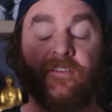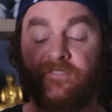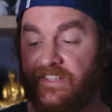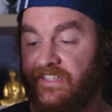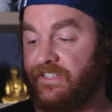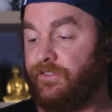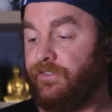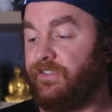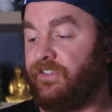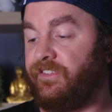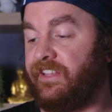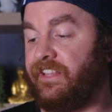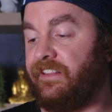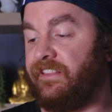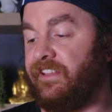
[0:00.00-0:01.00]
I'm still
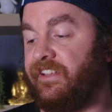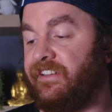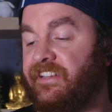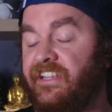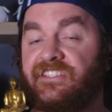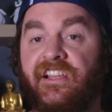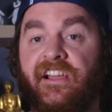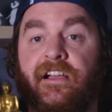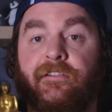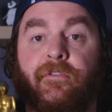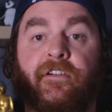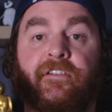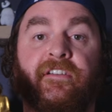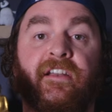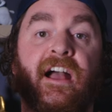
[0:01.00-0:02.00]
using the DJI
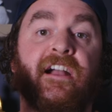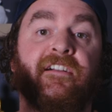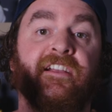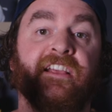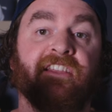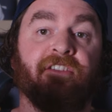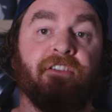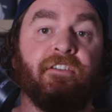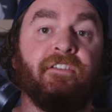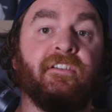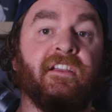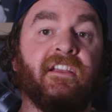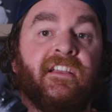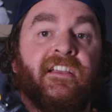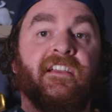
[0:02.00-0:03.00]
Ronin
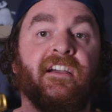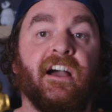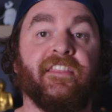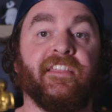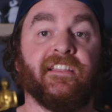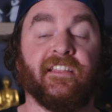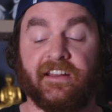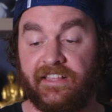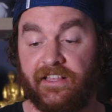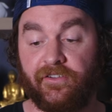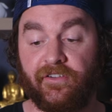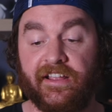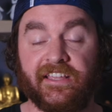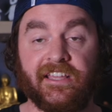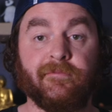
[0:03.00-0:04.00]
RS2. I think that it's a
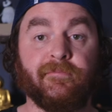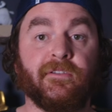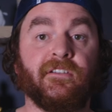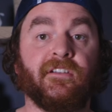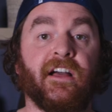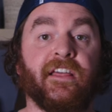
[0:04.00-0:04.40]
great gimbal.